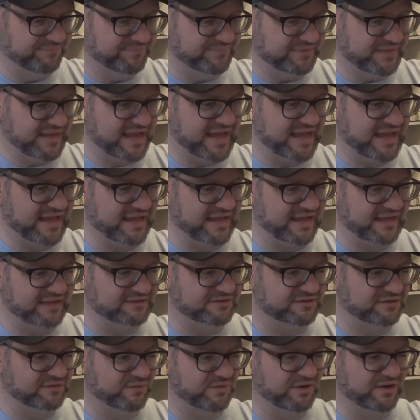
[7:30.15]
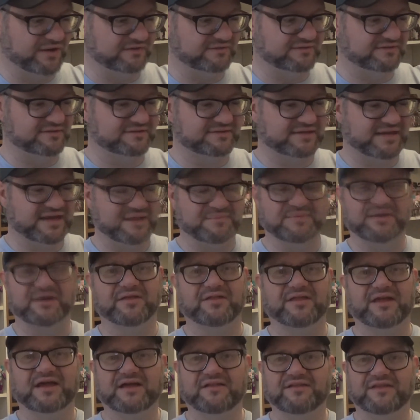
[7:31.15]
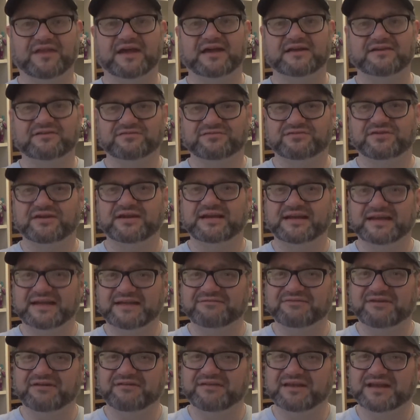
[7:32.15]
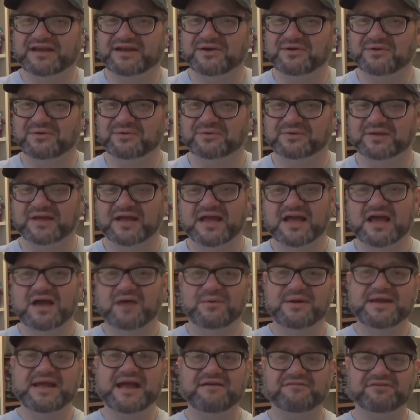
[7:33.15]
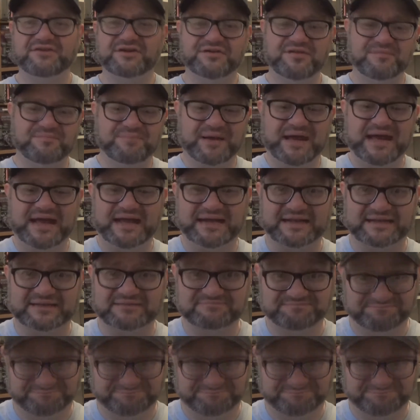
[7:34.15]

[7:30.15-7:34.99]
Yeah, I don't know what else to say about that. That is really very cool. We have another bag.